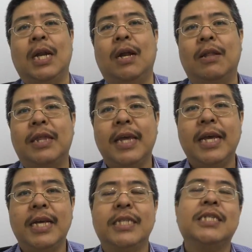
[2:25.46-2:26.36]
Now the thing
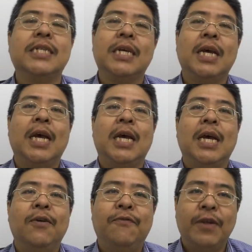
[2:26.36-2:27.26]
is,
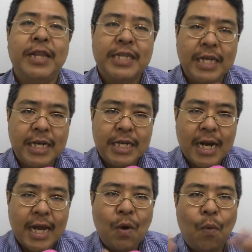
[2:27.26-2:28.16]
for this
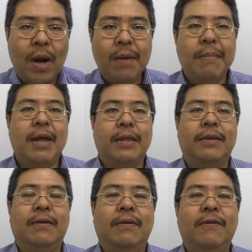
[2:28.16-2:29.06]
entire 1
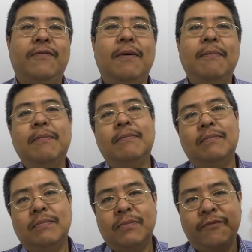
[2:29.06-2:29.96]
month, from
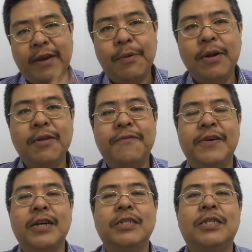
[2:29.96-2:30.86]
February the
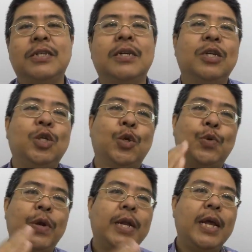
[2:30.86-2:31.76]
1st to
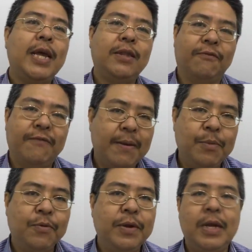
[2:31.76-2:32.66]
28th of
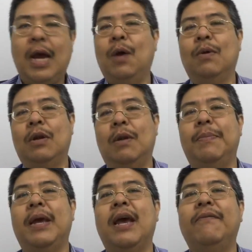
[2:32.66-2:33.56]
February, I will not
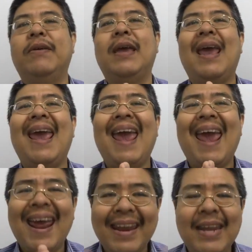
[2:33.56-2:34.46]
be having
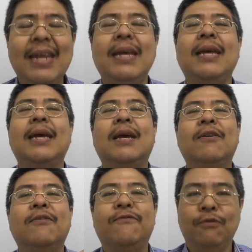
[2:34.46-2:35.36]
any
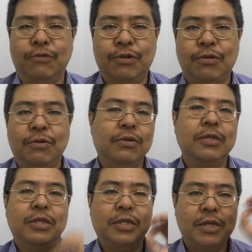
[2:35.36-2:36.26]
fruits,
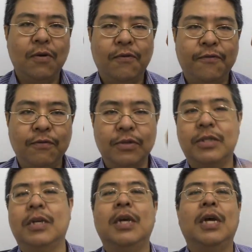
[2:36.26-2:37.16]
zero fruits.